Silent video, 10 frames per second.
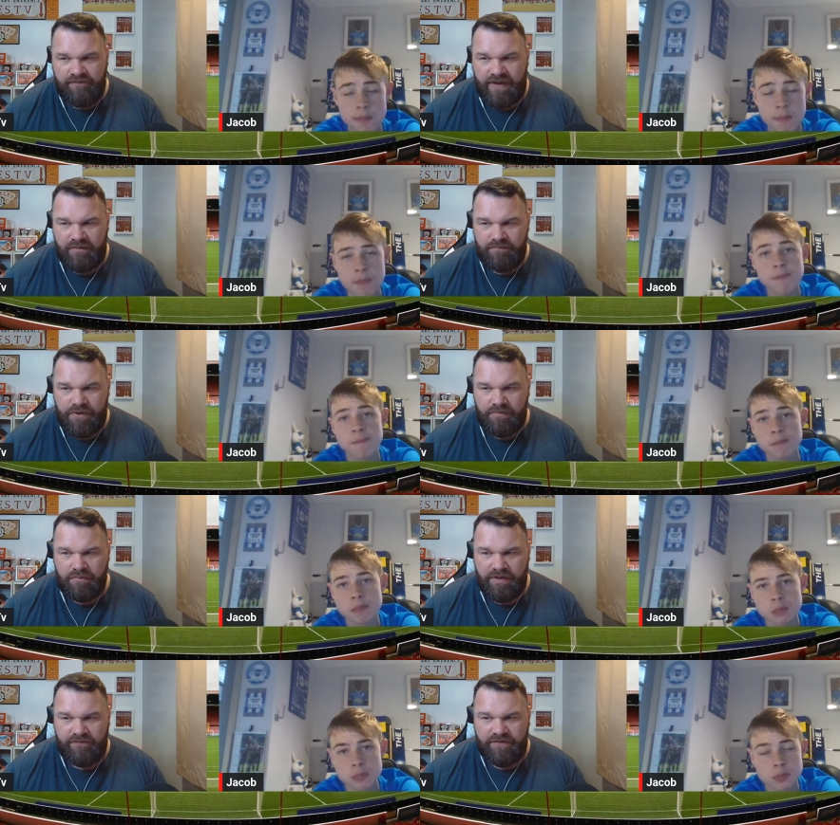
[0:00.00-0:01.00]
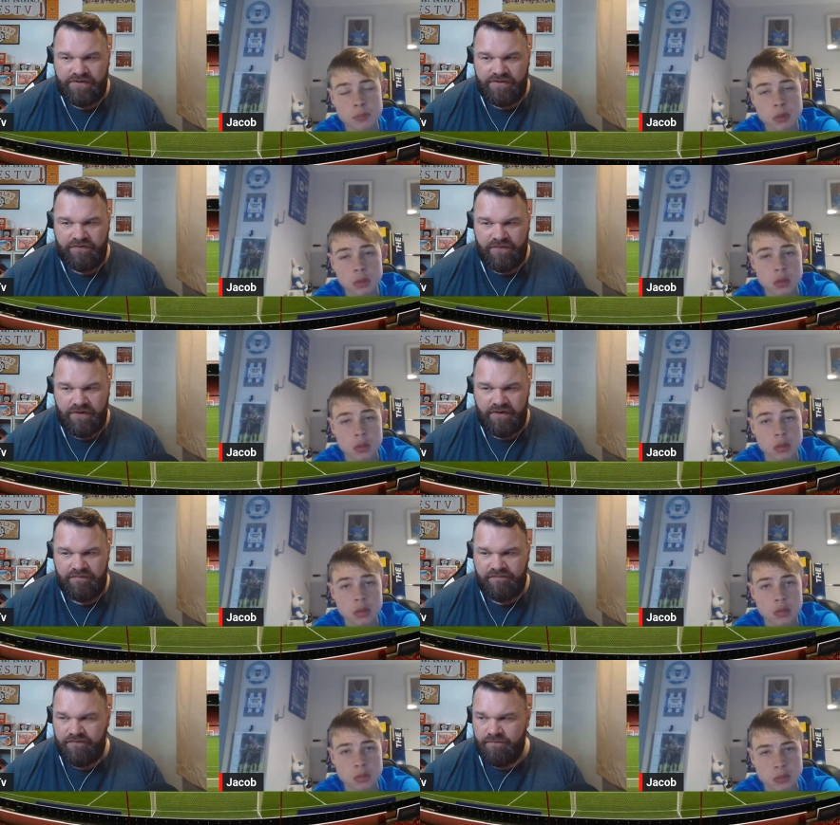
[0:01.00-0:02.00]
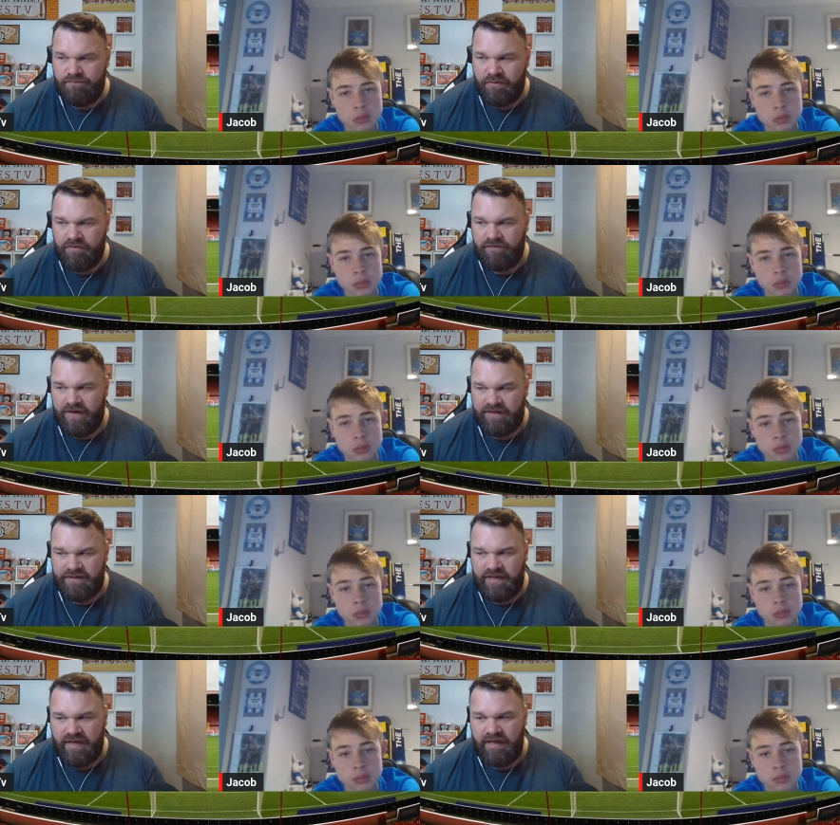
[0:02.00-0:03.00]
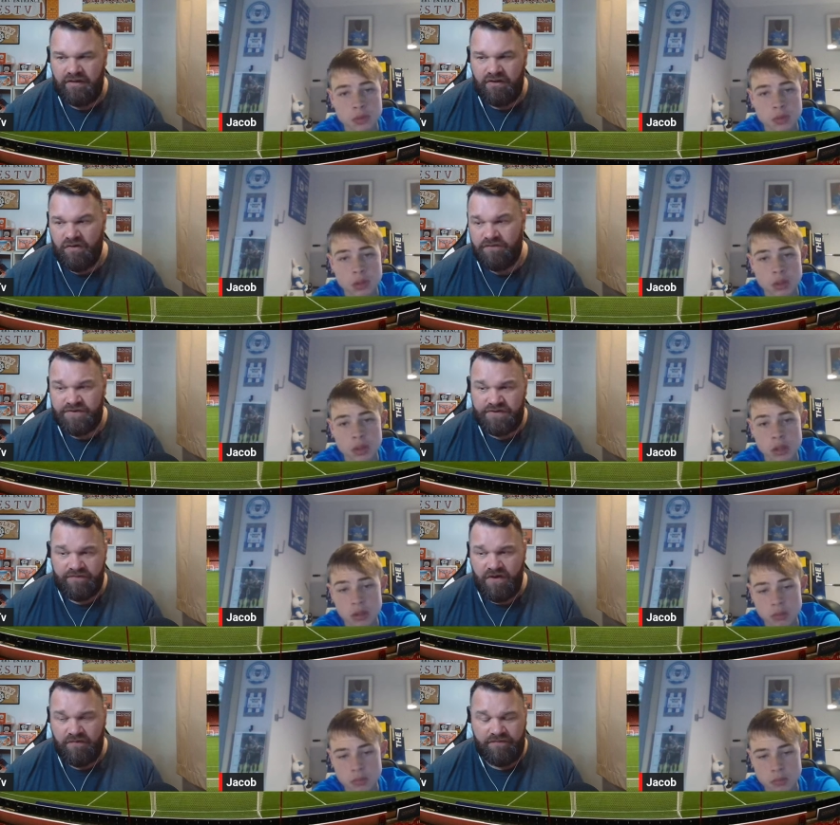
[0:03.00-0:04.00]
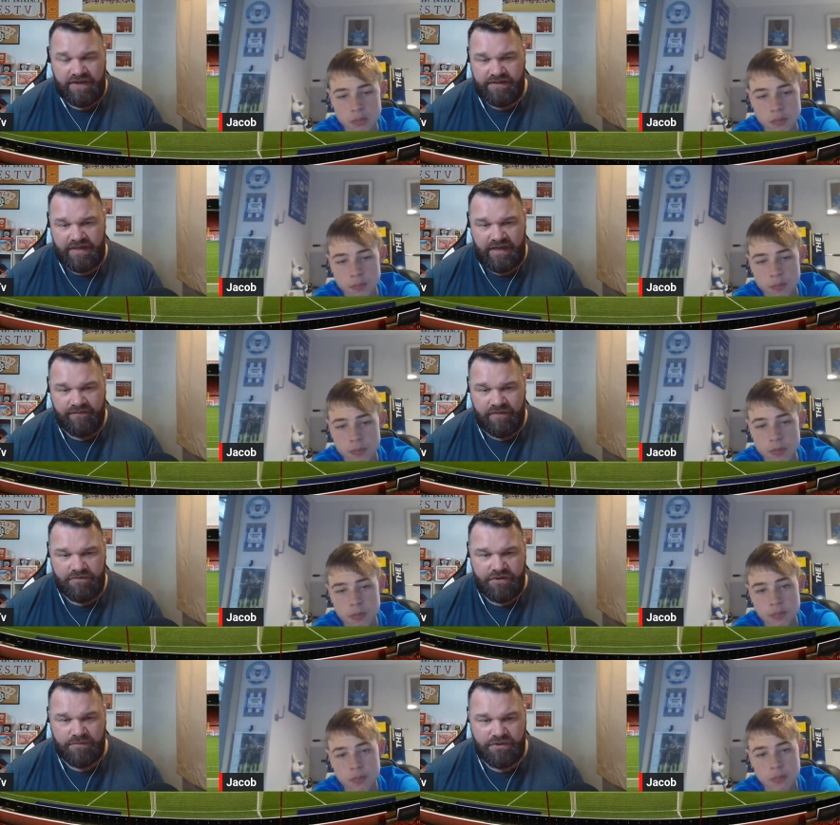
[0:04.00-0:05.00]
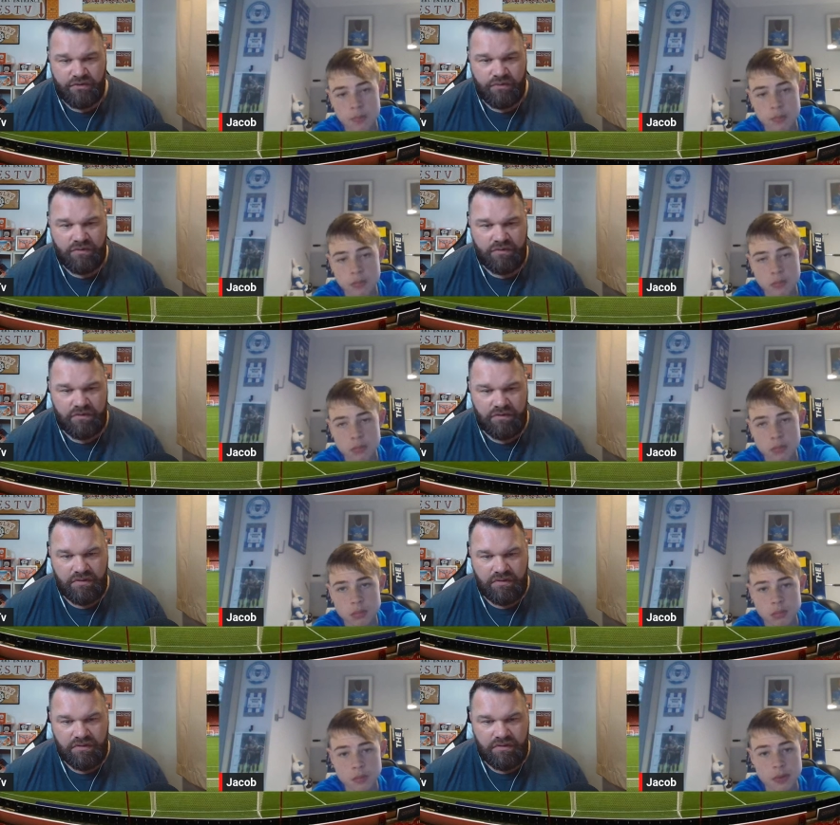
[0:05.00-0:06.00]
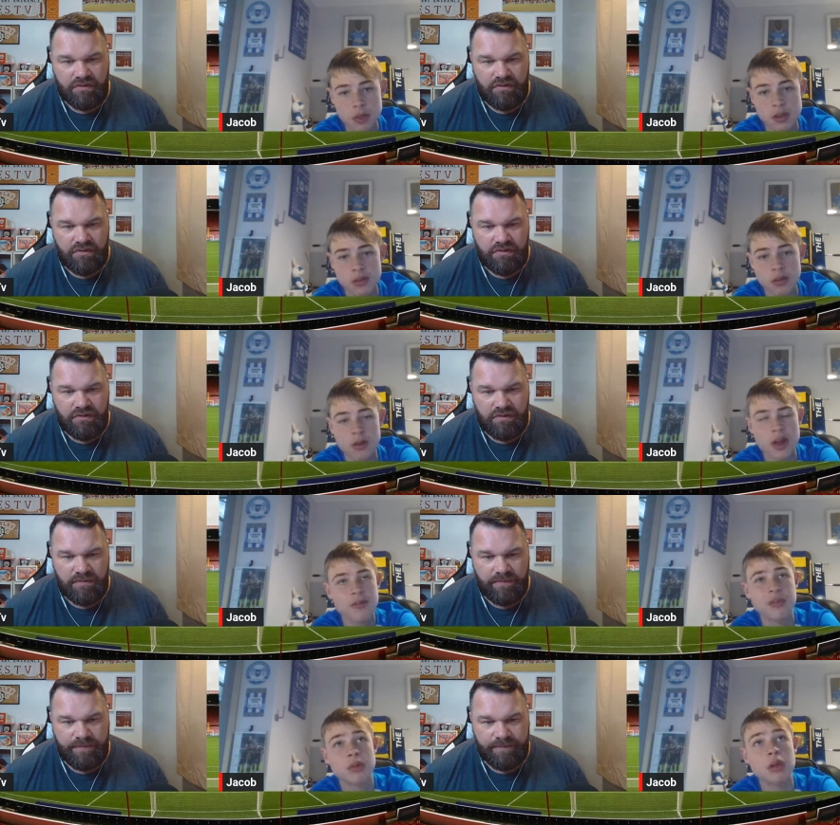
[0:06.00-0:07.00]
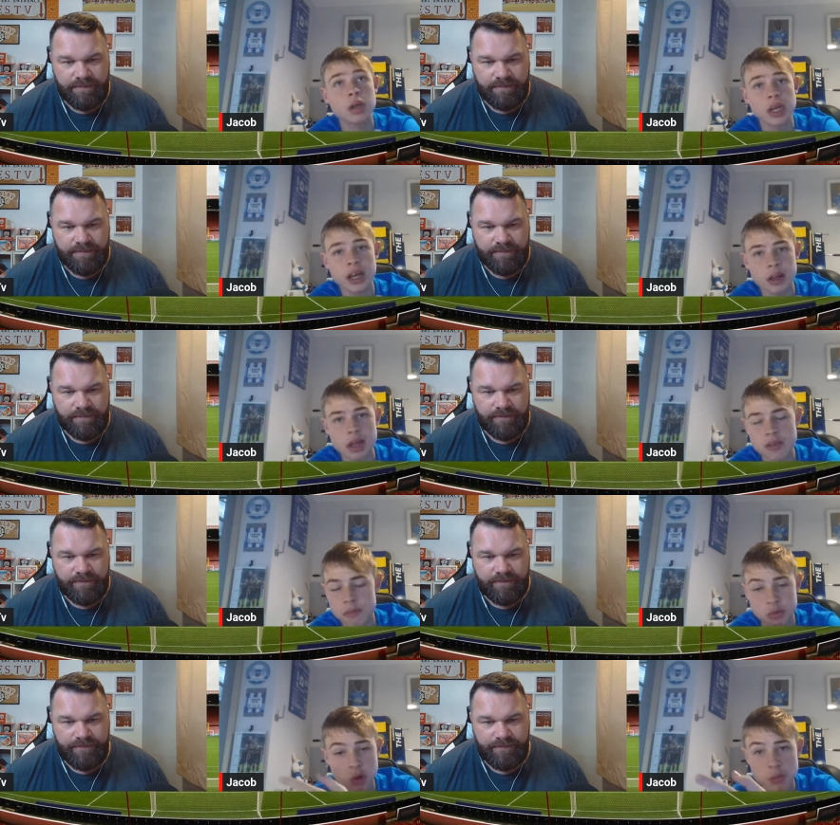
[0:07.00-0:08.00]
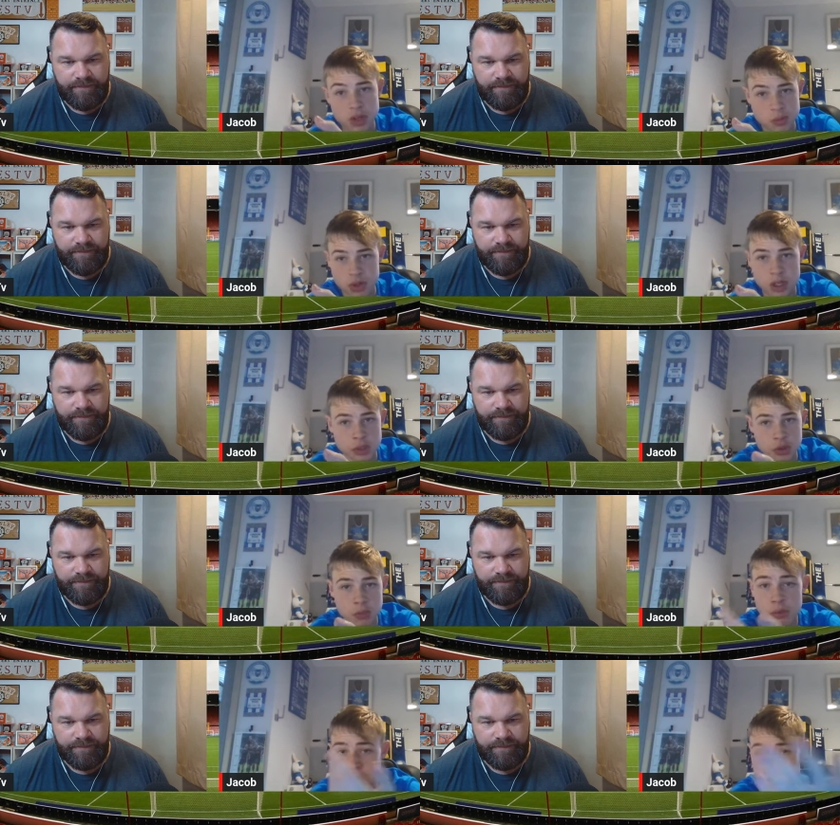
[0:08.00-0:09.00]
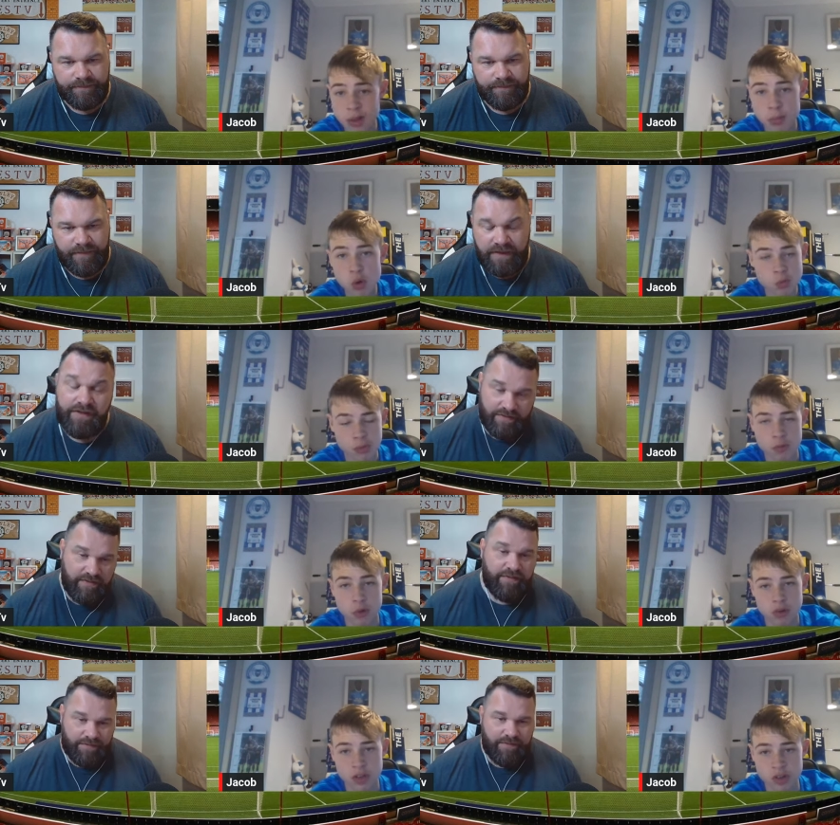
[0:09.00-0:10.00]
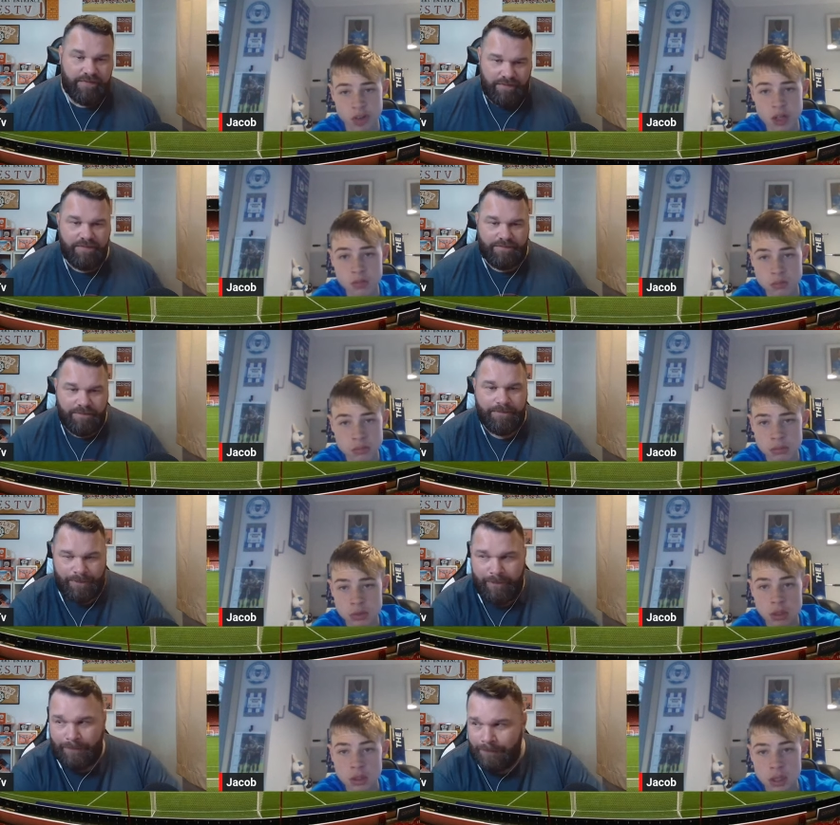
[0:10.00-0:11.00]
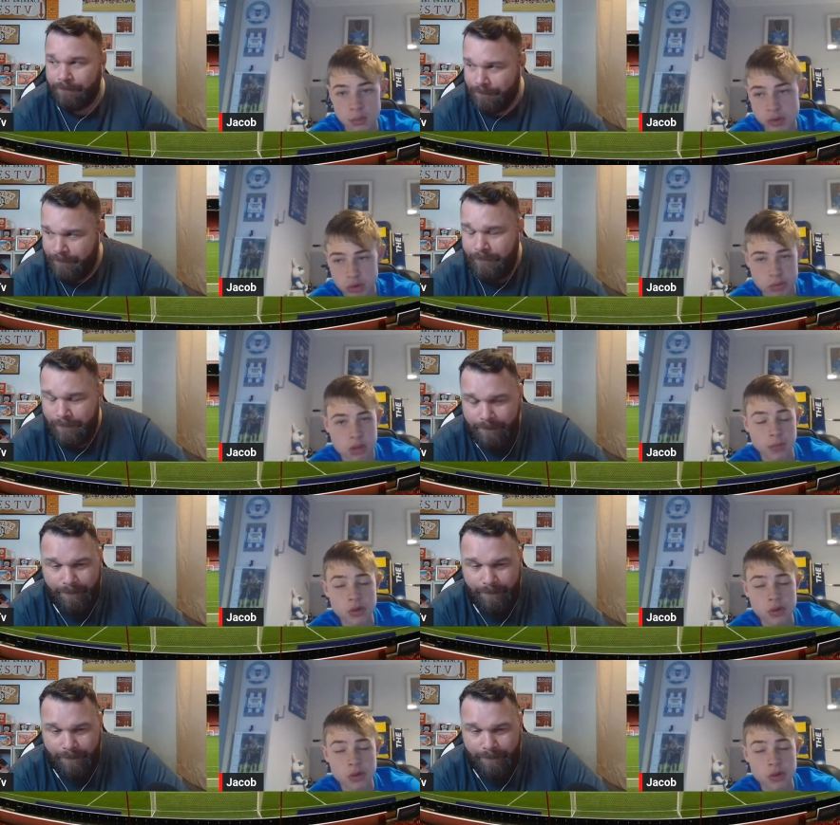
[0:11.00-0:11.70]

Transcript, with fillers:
Speaker 1: And then probably first to third, probably fighting it out, or first to fourth, fighting it out for top two.
Speaker 2: Thing is, though, everyone, uh, even top teams are going to drop points. Like Portsmouth lost yesterday. Mm-hmm. And, we dropped, and we